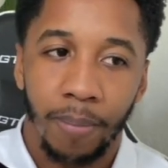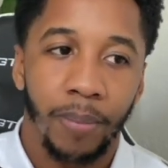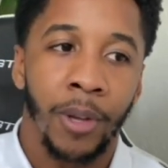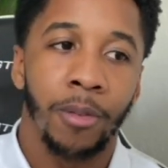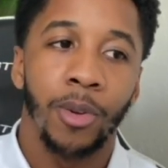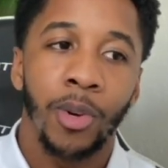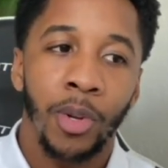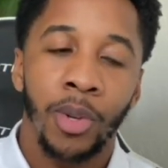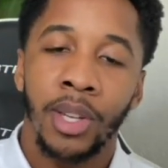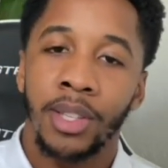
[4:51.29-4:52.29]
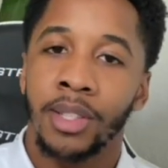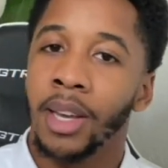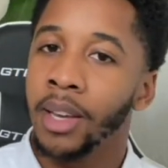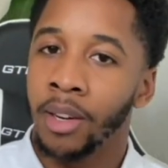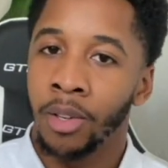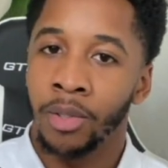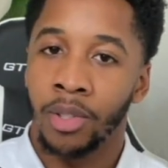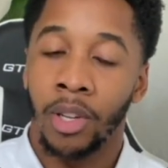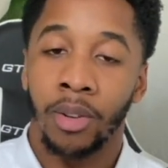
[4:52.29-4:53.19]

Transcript: If you know you need to take it a little slow,